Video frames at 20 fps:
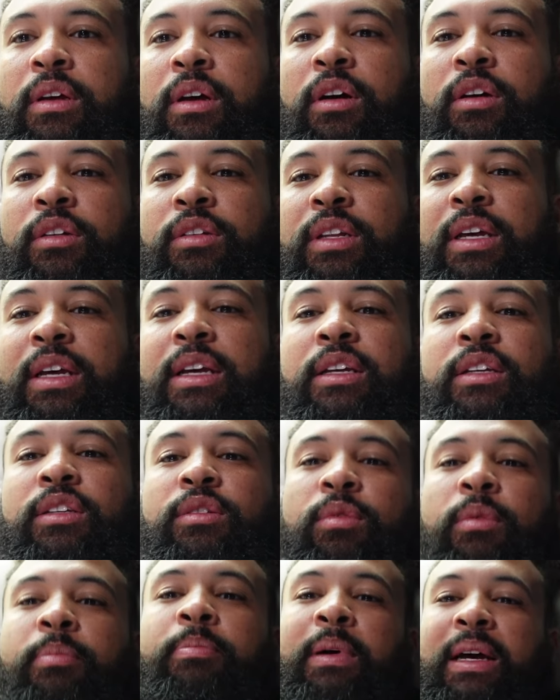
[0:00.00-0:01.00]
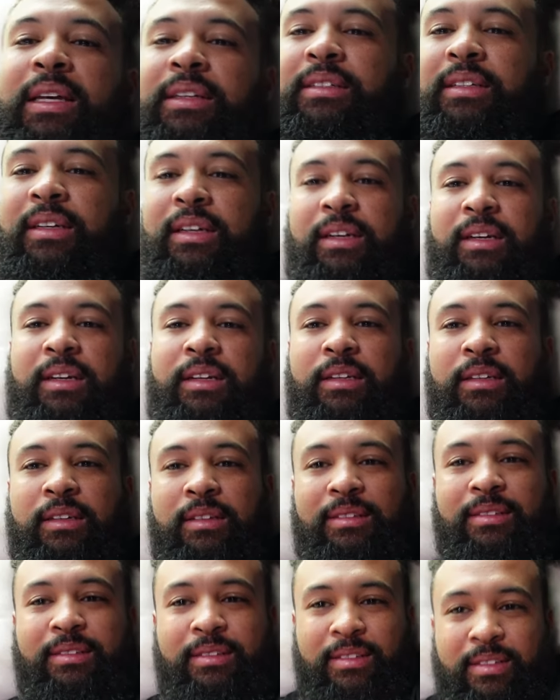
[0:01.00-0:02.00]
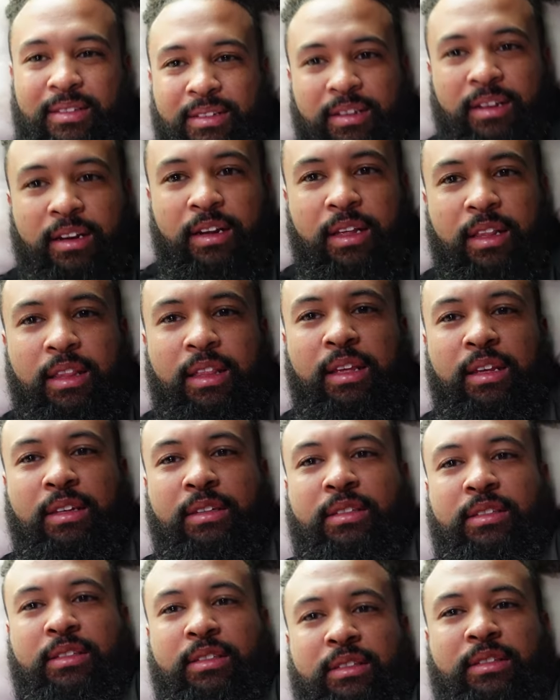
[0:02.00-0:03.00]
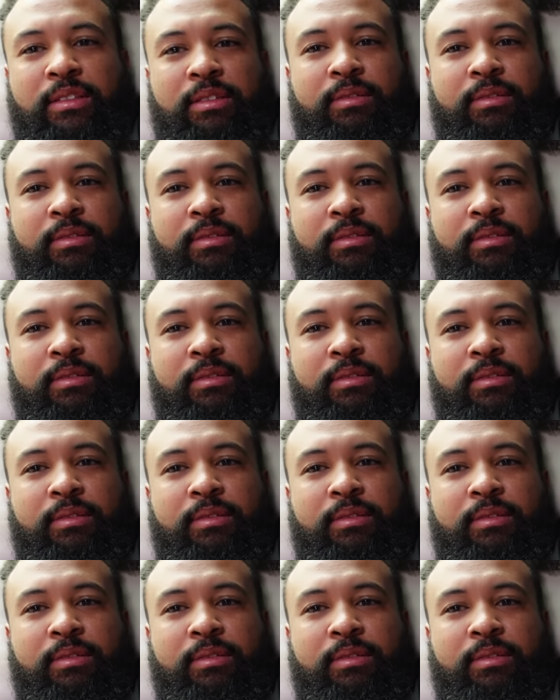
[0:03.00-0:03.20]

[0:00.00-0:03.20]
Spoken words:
our knees were basically like this